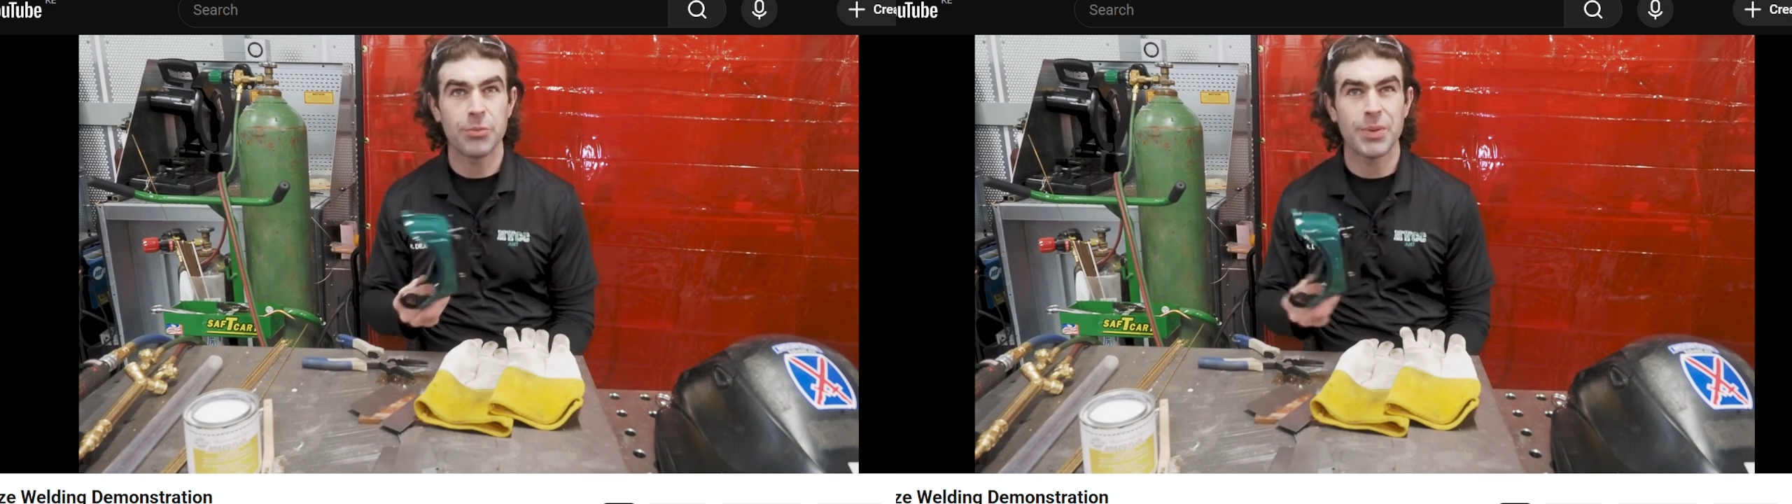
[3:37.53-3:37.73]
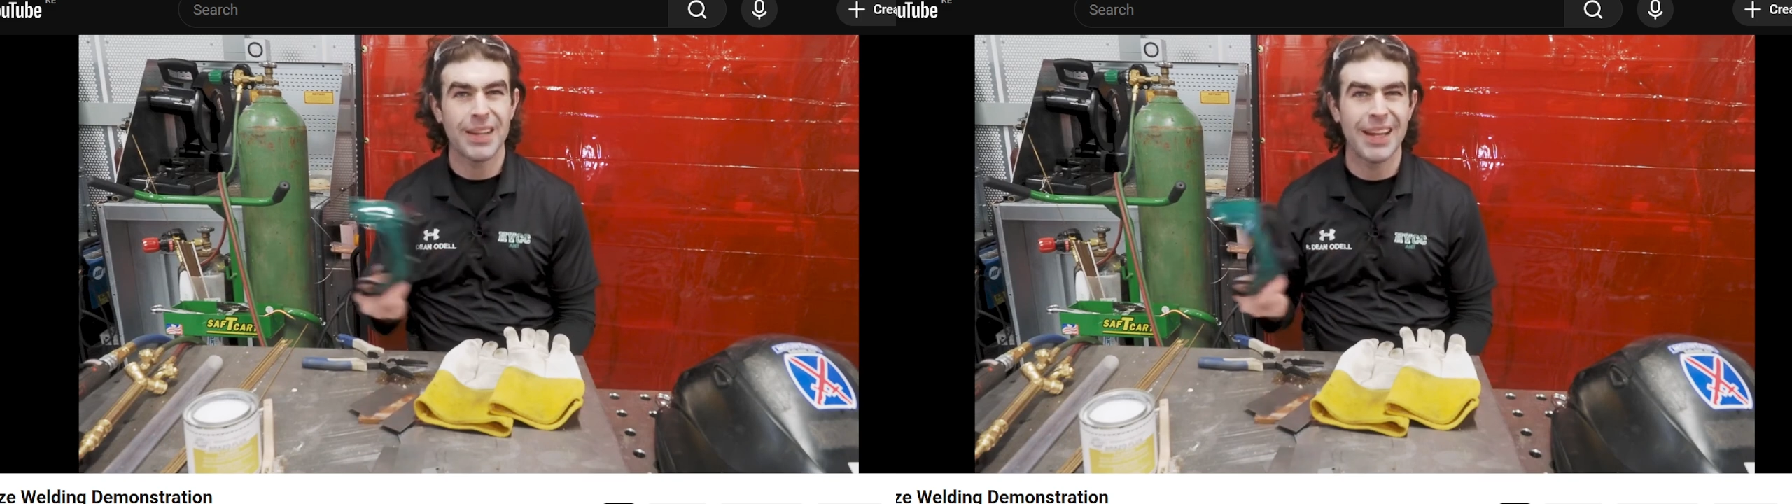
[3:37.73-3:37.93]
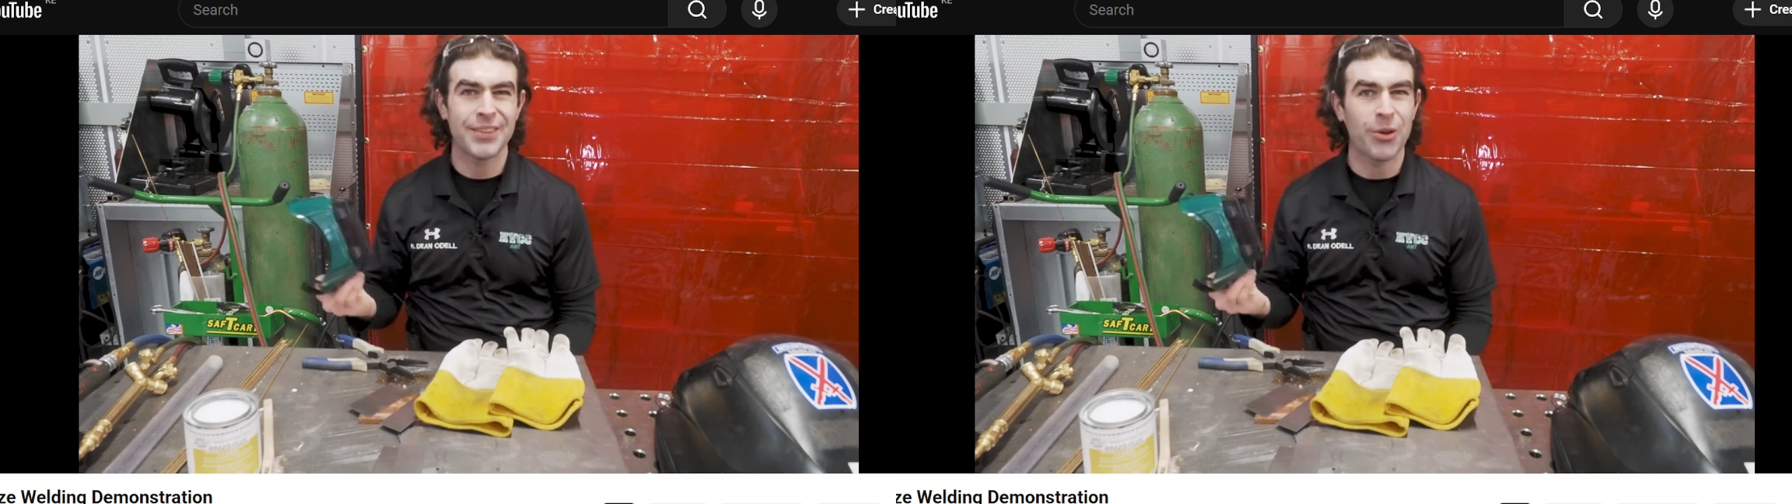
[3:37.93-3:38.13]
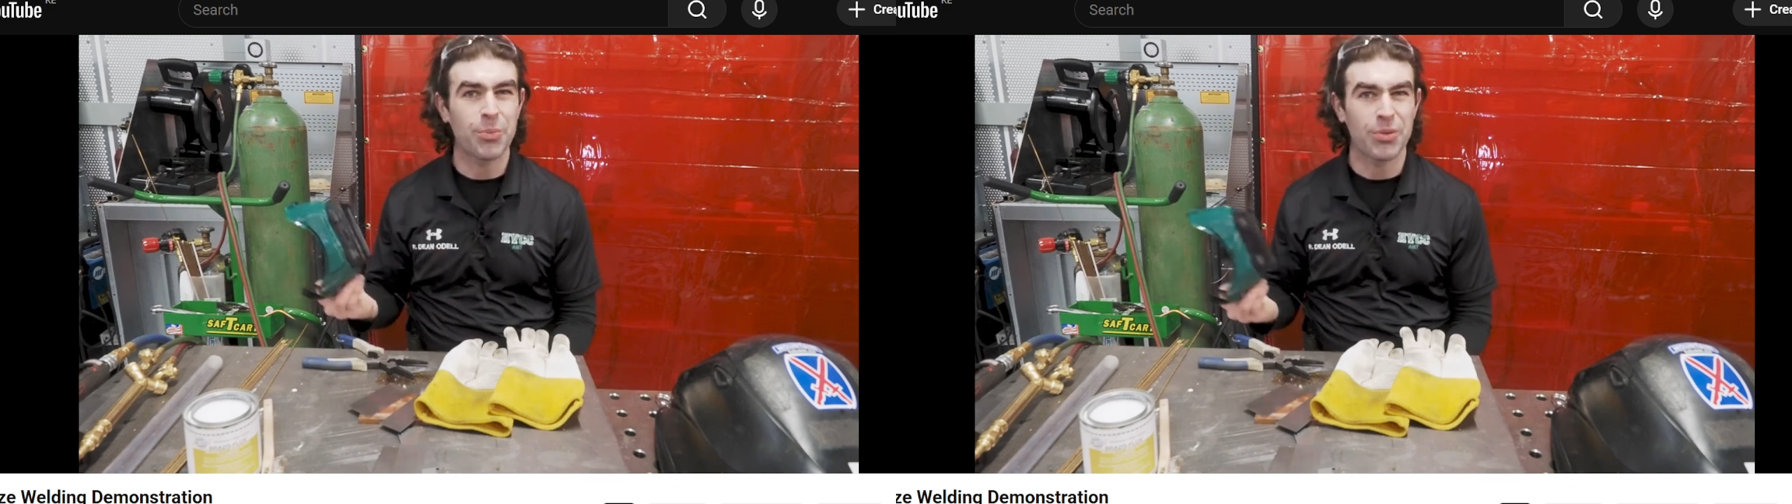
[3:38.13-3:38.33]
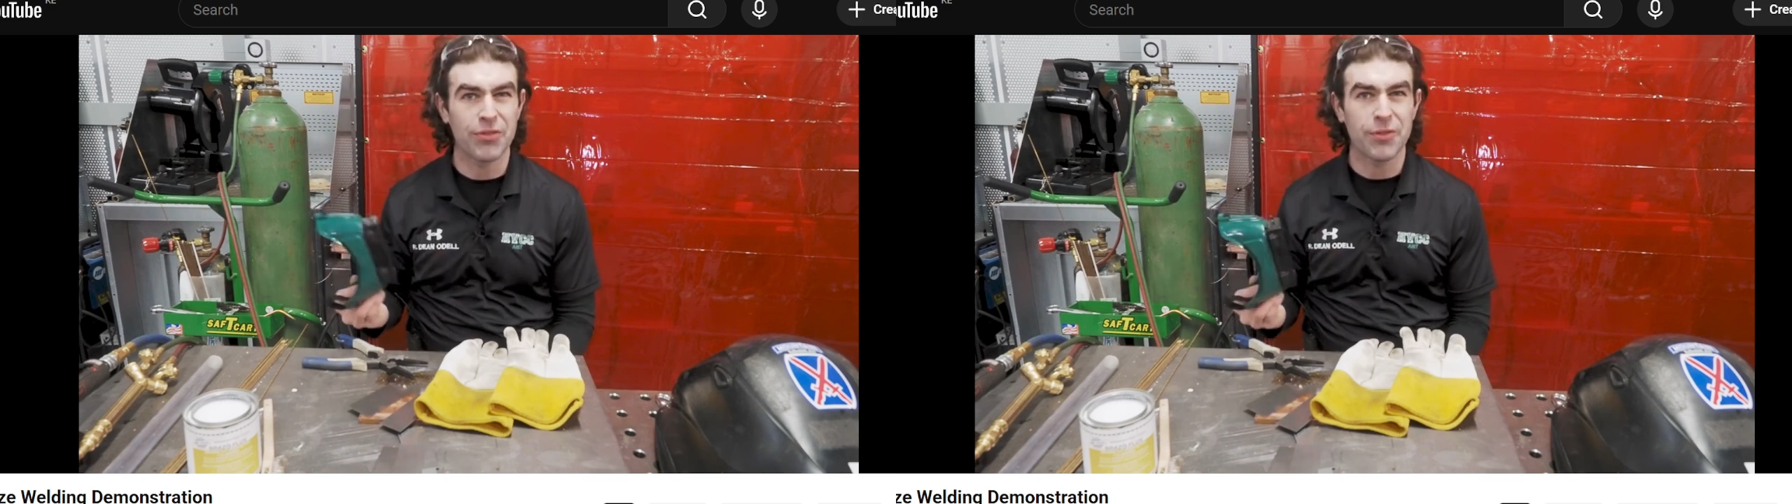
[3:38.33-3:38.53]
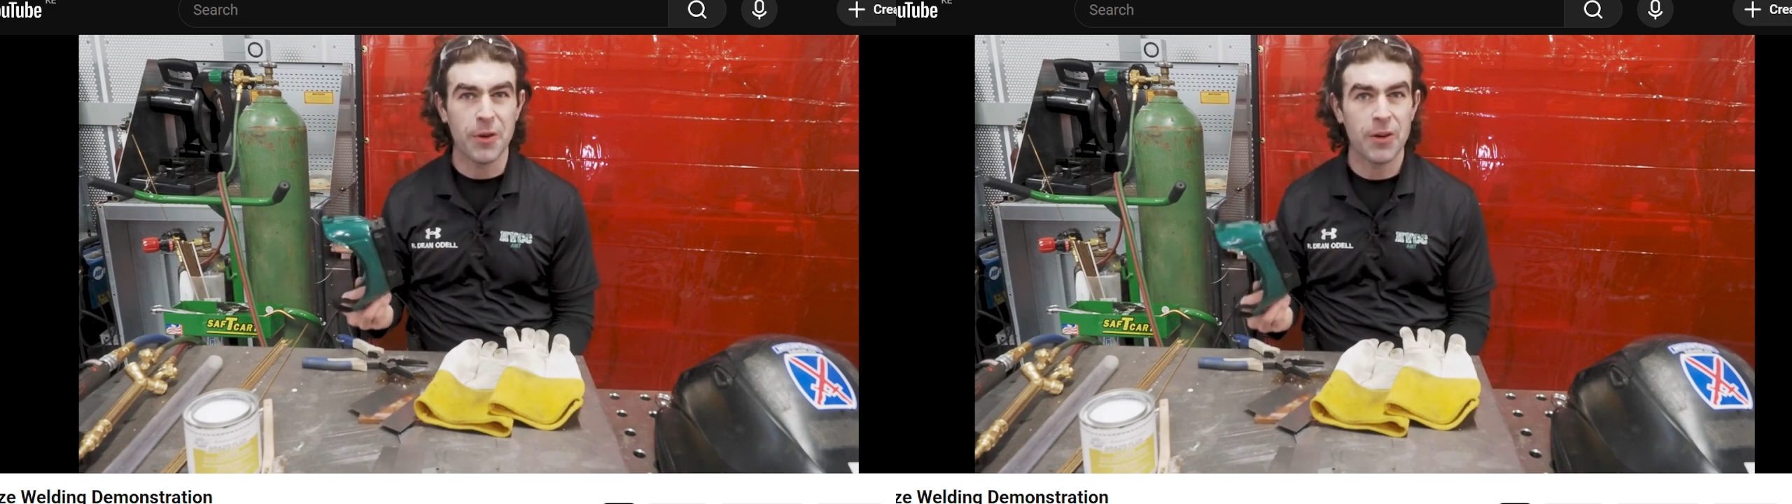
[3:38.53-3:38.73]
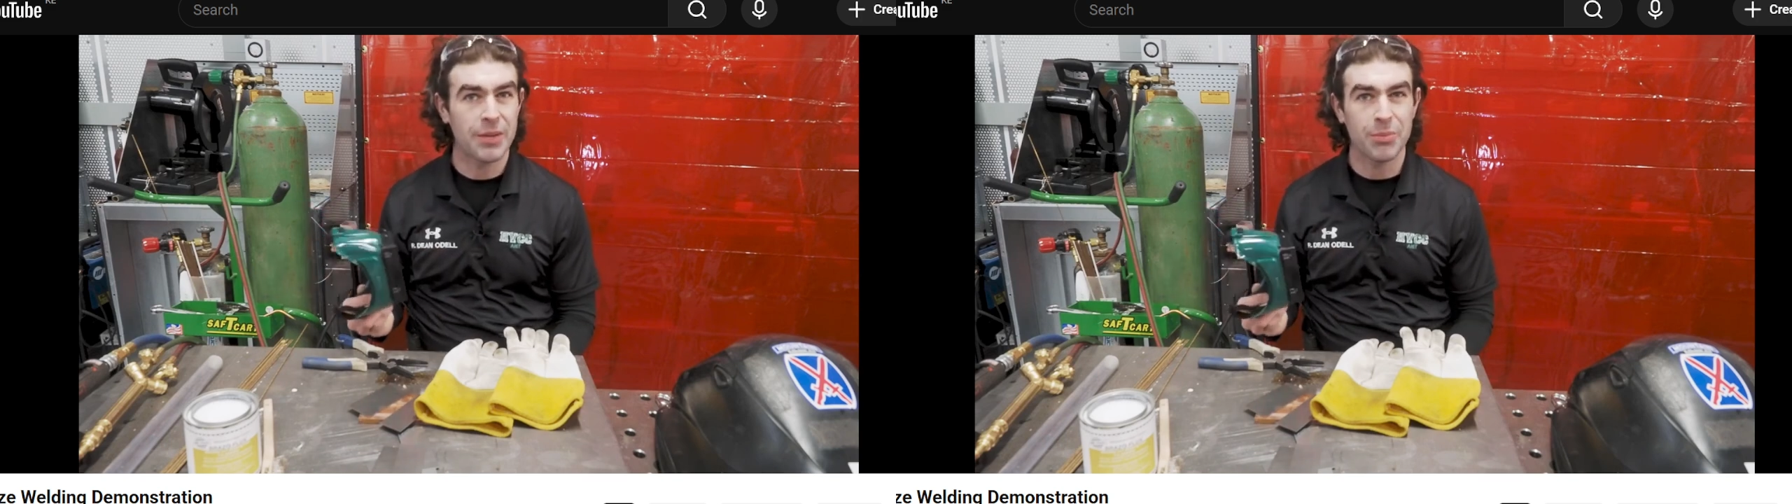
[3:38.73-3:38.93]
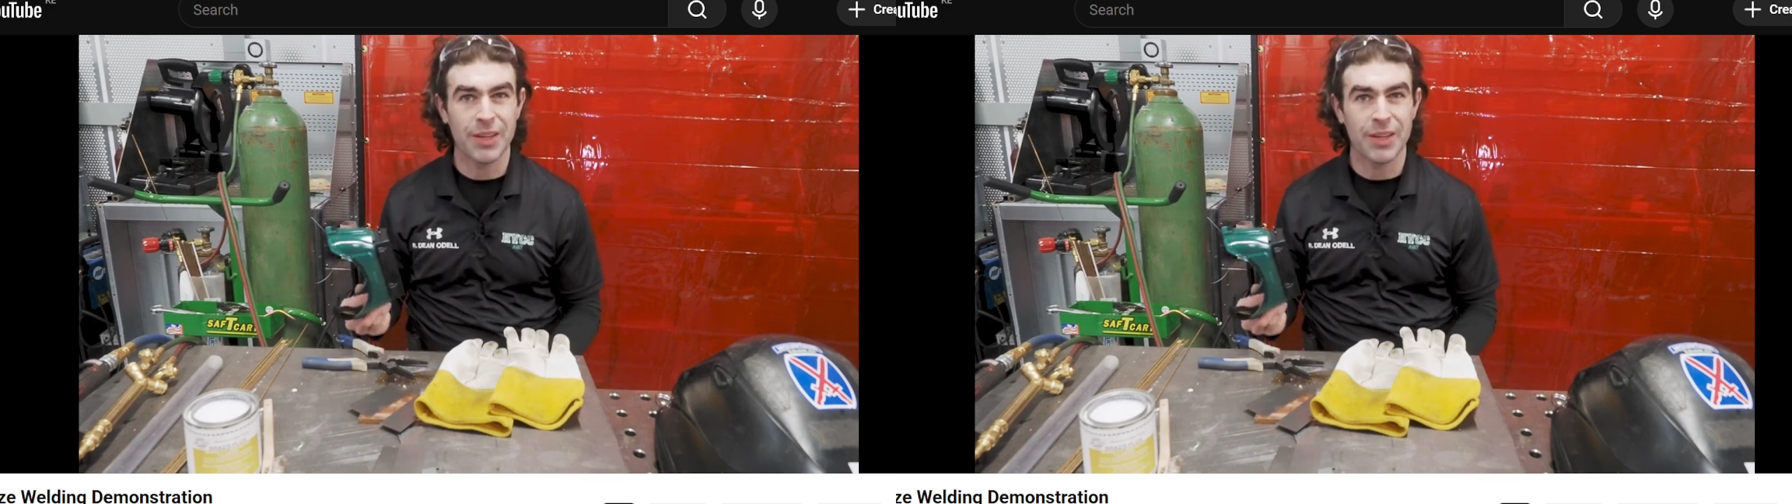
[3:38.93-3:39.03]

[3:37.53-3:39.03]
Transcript: but I don't prefer it